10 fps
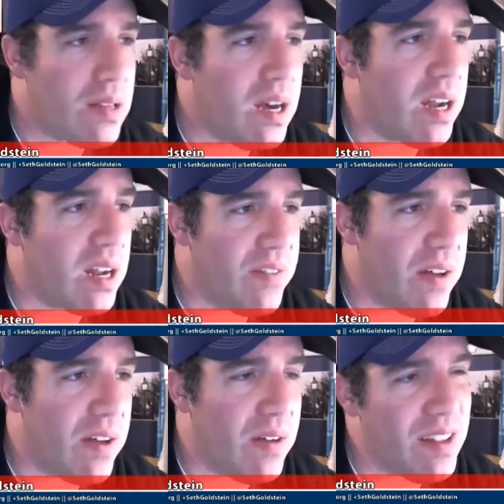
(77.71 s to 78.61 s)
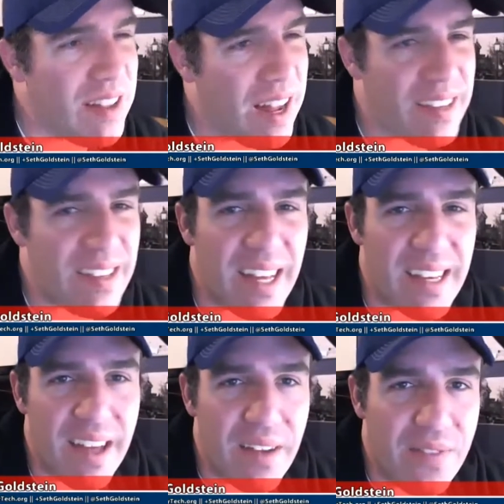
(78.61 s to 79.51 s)
good. Uneventful. Not exciting
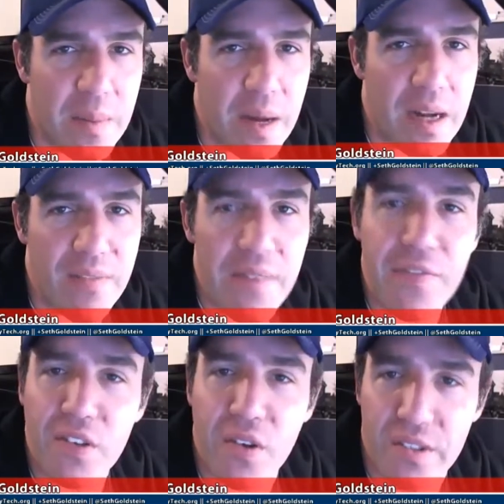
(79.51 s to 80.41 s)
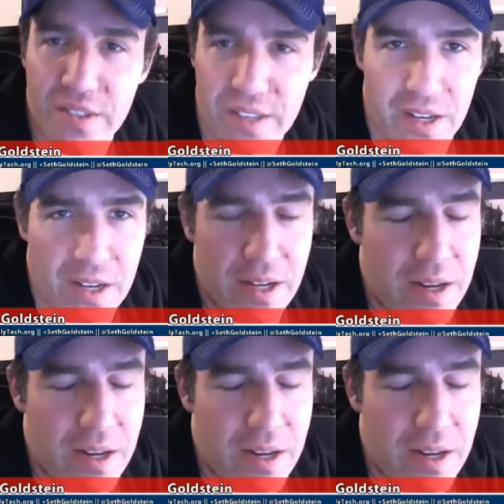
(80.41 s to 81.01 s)
is not fun, but uneventful is always good.